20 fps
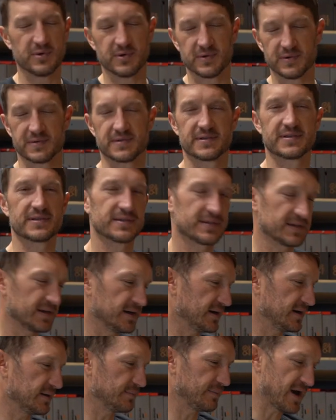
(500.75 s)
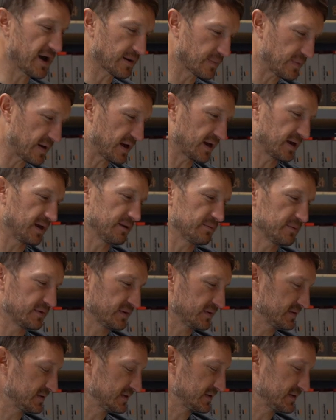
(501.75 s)
boots, uh, backpacking
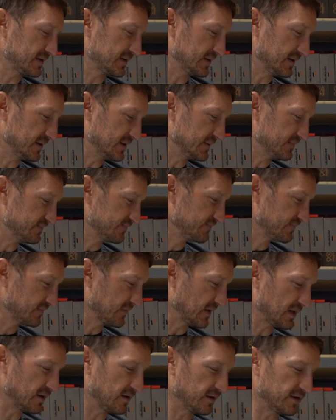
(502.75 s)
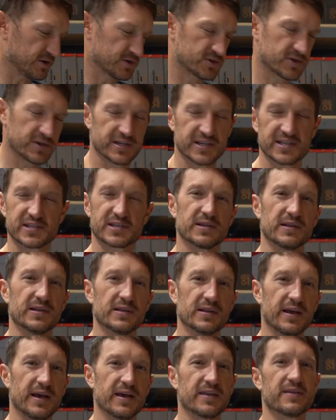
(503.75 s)
boots, um, you know, your traditional
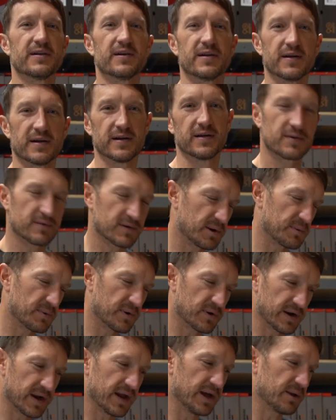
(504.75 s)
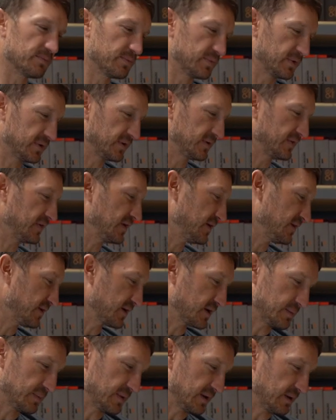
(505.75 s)
leather rubber rand boot that you're
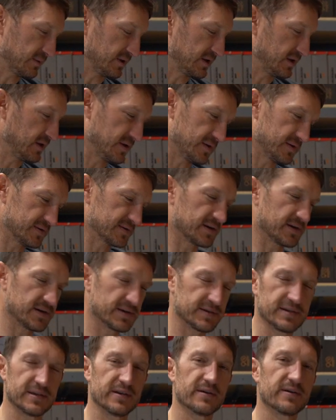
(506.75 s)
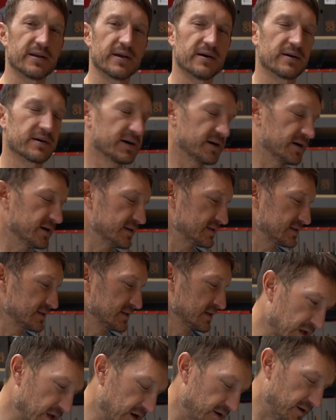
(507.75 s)
going to be able to use on deer and elk hunts.
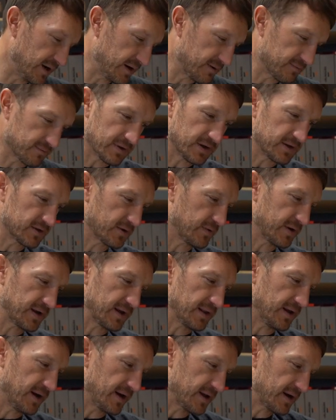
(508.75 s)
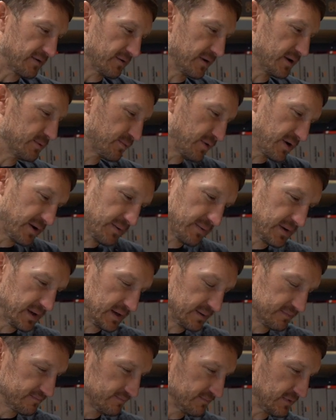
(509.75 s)
You know, I run quite a lot. I run
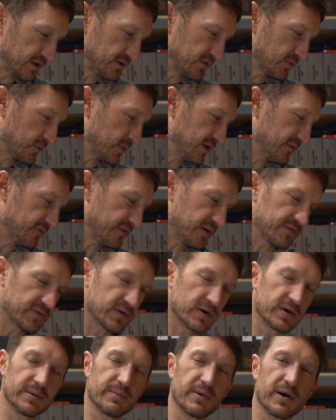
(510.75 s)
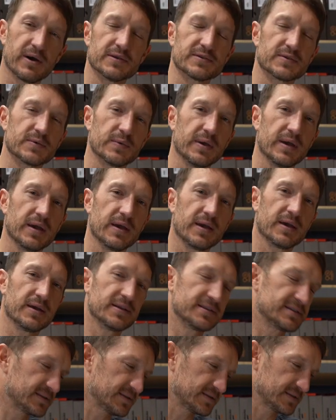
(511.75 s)
probably, you know, 25, 30 miles a week.
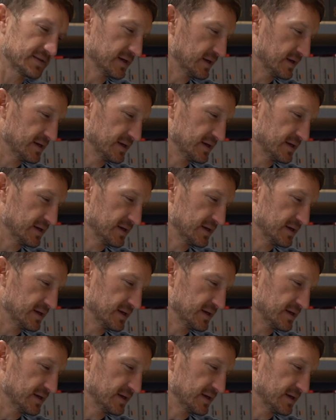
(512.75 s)
It's